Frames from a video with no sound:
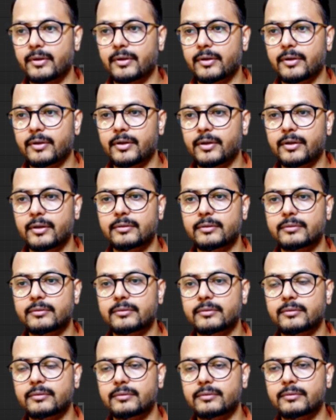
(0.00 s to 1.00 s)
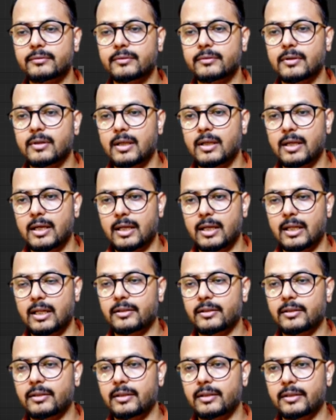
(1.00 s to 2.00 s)
here I'll
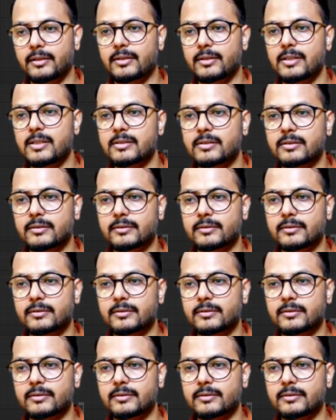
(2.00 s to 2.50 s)
delete this